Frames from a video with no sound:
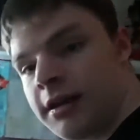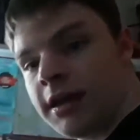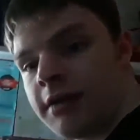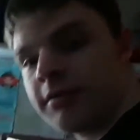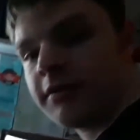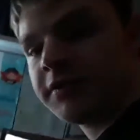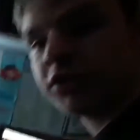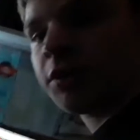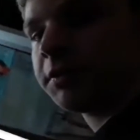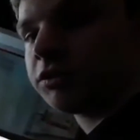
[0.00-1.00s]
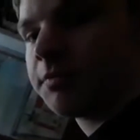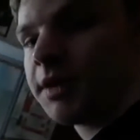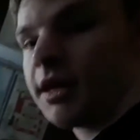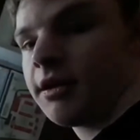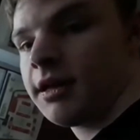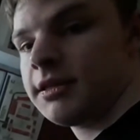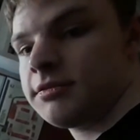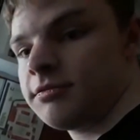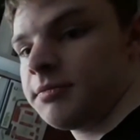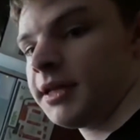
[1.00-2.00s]
to get rid of this shopping trip here and
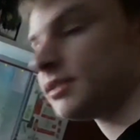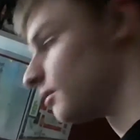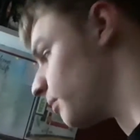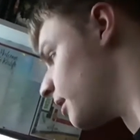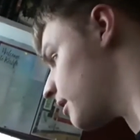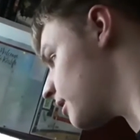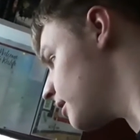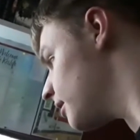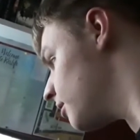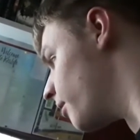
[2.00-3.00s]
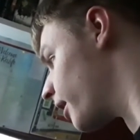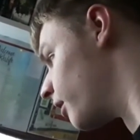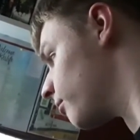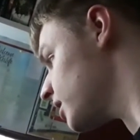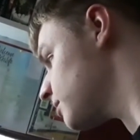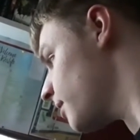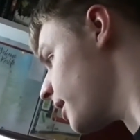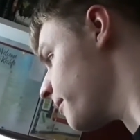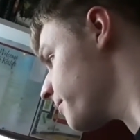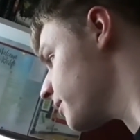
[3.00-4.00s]
replace it with working on the
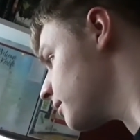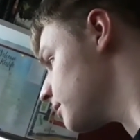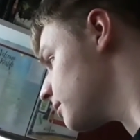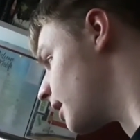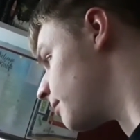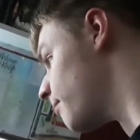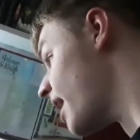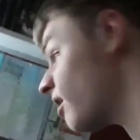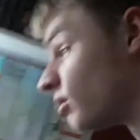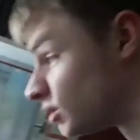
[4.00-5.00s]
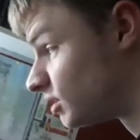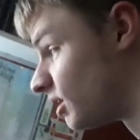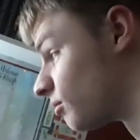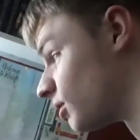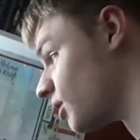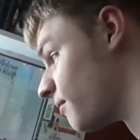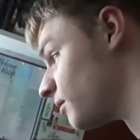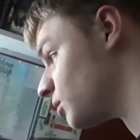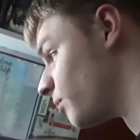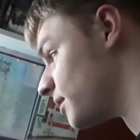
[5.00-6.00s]
resume. That may still cross over
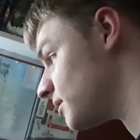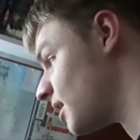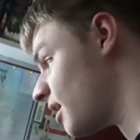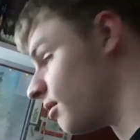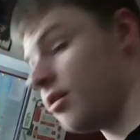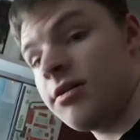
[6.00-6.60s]
into Wednesday, who